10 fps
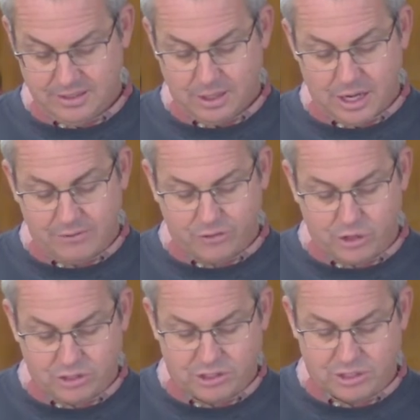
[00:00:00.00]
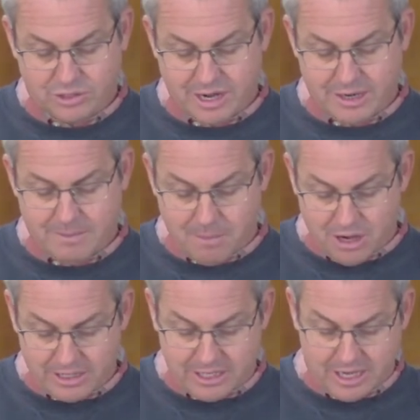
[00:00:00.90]
I've consecrated
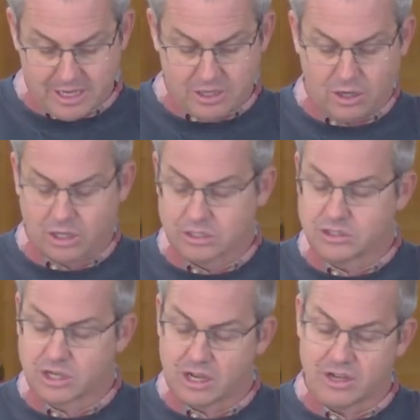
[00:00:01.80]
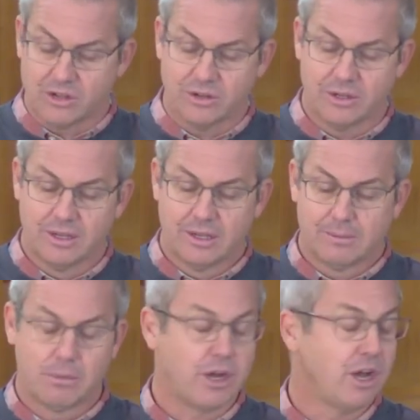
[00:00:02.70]
my King on Zion
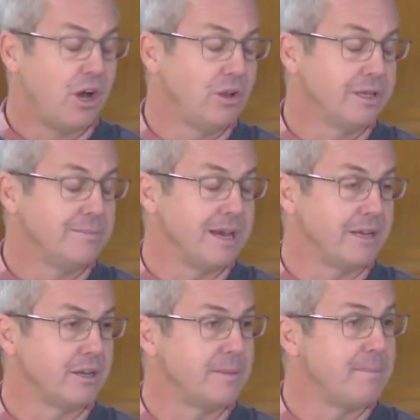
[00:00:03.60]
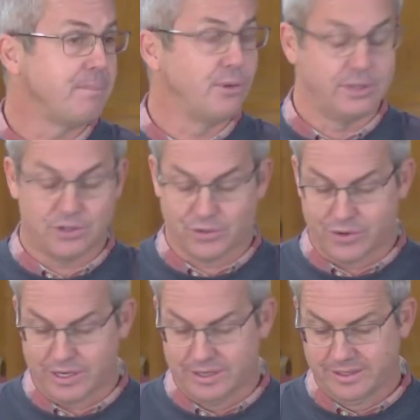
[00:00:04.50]
my holy mountain. I'm at point
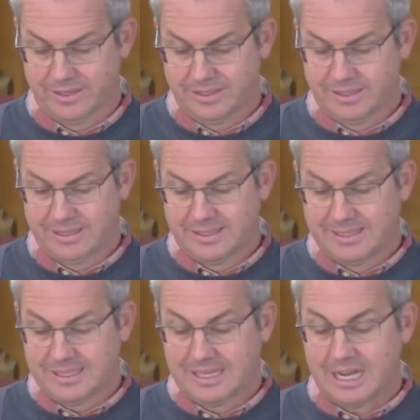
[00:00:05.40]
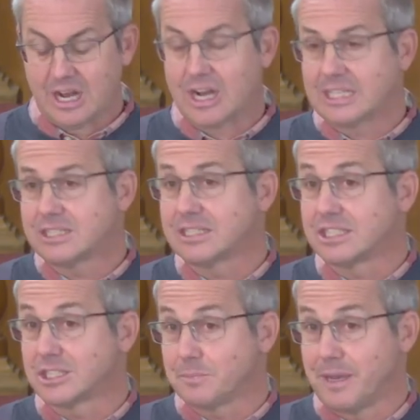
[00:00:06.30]
three. I
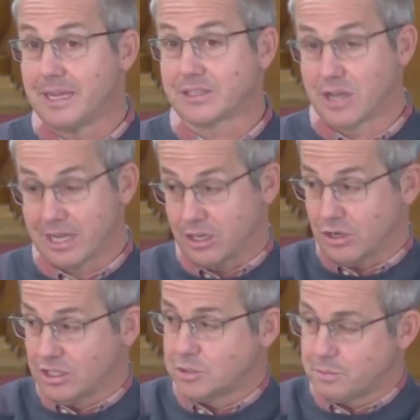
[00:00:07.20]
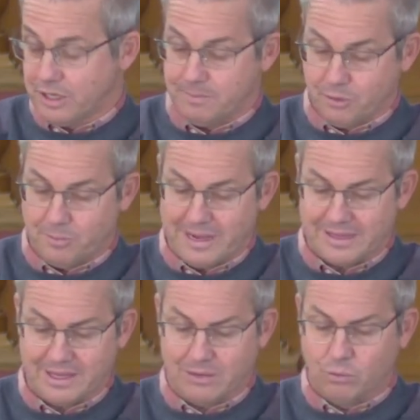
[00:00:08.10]
suspect, like God's people back
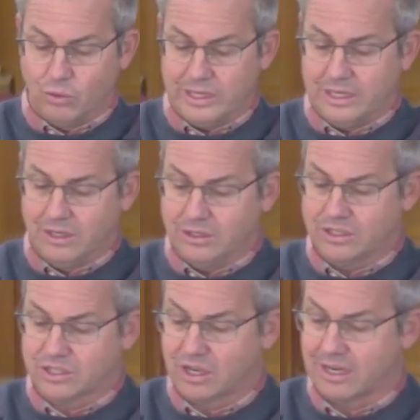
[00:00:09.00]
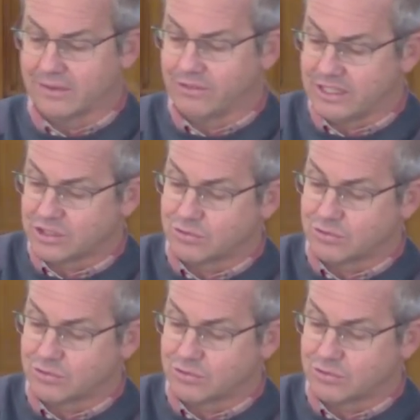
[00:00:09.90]
then, we lose sight of this